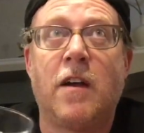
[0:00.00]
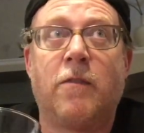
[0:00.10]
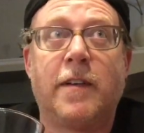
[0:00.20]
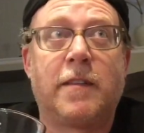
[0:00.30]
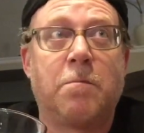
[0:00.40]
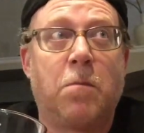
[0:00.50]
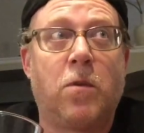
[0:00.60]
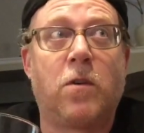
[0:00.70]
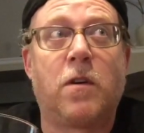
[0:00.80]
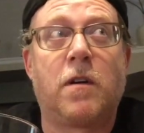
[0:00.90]
with
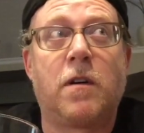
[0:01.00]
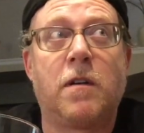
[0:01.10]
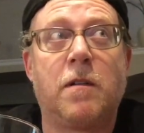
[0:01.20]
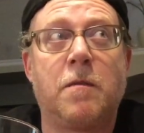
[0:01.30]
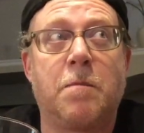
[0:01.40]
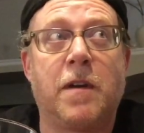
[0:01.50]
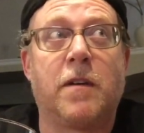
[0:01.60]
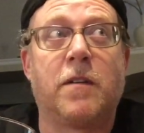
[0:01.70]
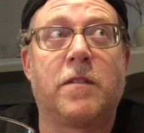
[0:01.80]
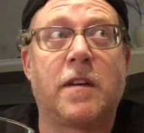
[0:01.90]
more
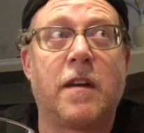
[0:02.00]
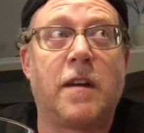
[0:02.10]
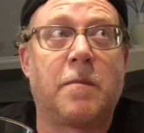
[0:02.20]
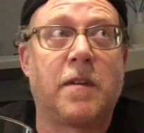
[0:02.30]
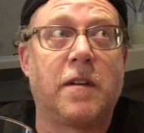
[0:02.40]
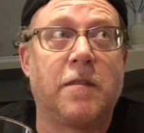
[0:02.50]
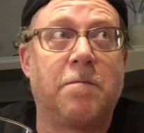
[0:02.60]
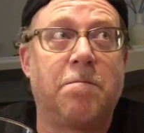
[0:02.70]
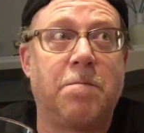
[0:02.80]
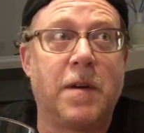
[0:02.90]
beers and a number
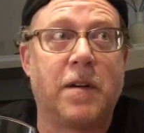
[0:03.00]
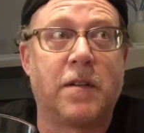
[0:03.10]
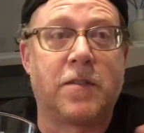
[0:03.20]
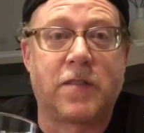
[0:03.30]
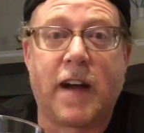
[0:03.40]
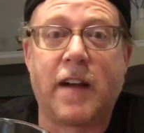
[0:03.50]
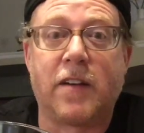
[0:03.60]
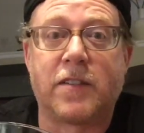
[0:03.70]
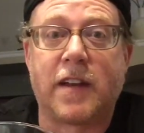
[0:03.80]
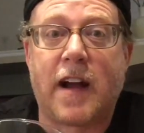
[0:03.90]
of beer
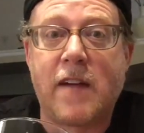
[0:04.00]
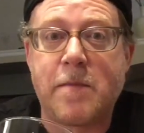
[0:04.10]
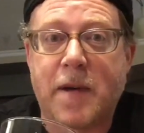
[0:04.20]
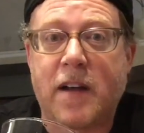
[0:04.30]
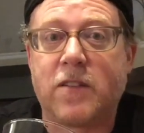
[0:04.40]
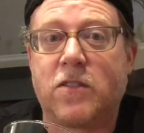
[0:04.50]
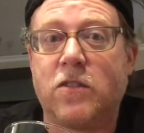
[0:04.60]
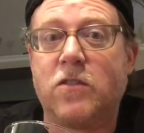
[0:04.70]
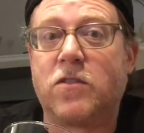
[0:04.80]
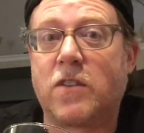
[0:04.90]
styles that I'm about
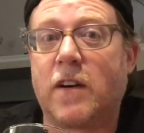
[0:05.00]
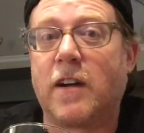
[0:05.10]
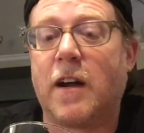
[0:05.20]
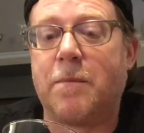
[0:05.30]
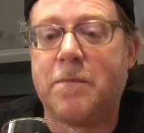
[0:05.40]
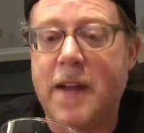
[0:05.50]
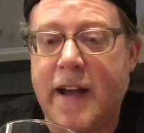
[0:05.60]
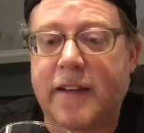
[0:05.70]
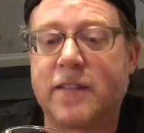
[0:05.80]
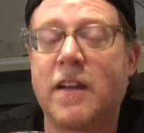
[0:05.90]
to start up
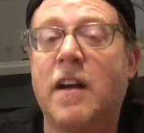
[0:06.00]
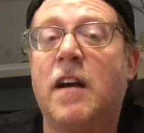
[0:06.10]
next.